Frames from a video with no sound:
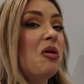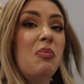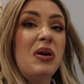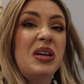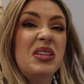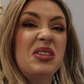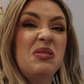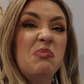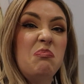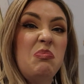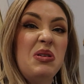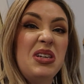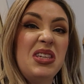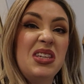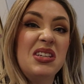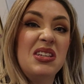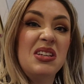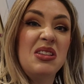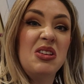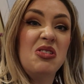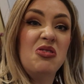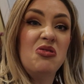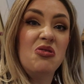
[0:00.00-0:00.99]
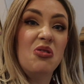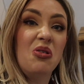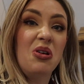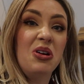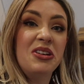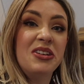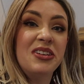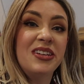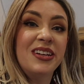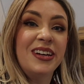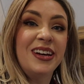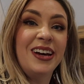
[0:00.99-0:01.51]
bits and pieces in the
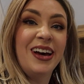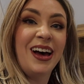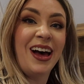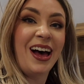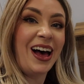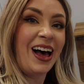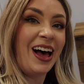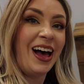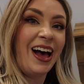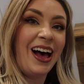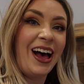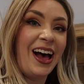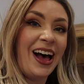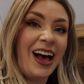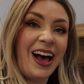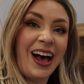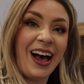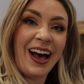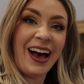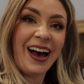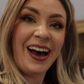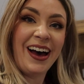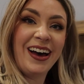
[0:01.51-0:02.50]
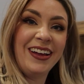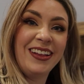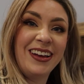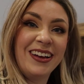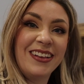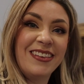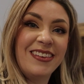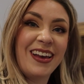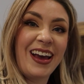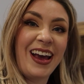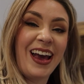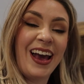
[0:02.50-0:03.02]
drawers. And
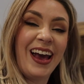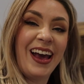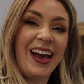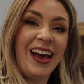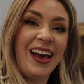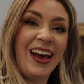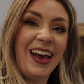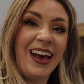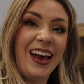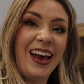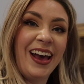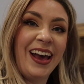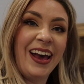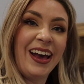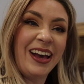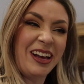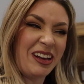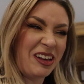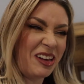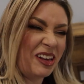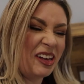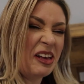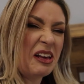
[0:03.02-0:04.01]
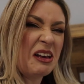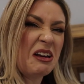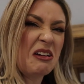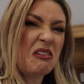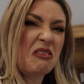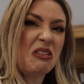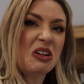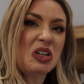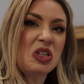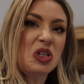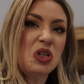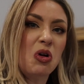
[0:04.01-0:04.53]
that's it.
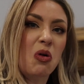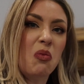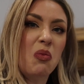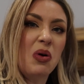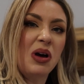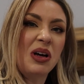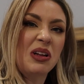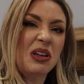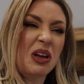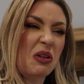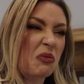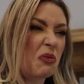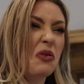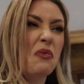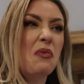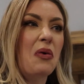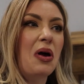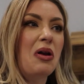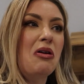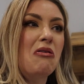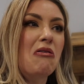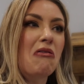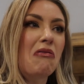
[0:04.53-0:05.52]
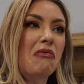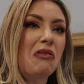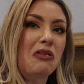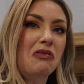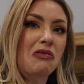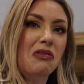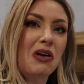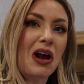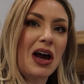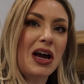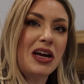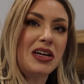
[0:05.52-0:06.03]
A job well done. What a wonderful
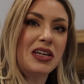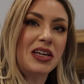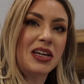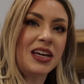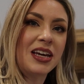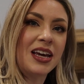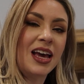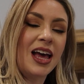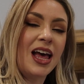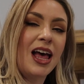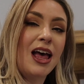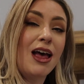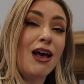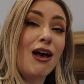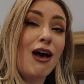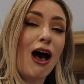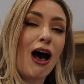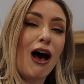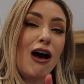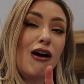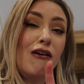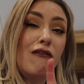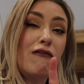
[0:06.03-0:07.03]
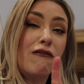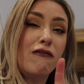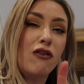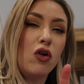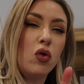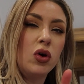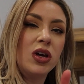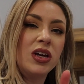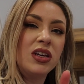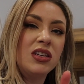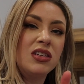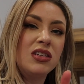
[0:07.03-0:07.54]
Friday.
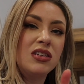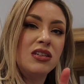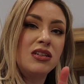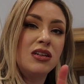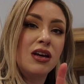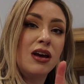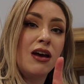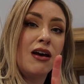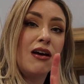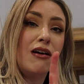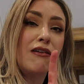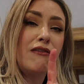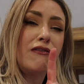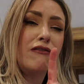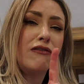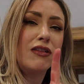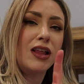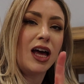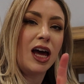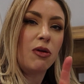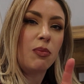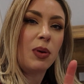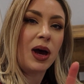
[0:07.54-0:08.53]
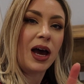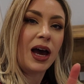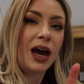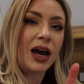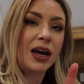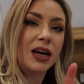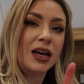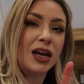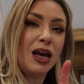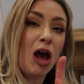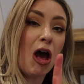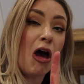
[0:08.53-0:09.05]
Focused flat
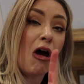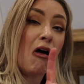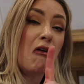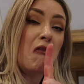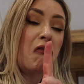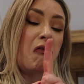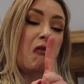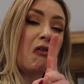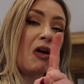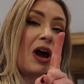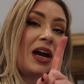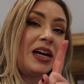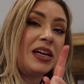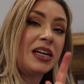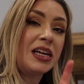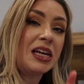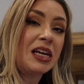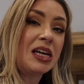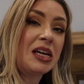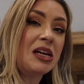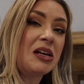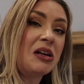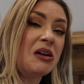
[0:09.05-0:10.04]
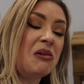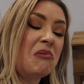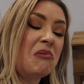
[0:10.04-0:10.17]
pack Friday.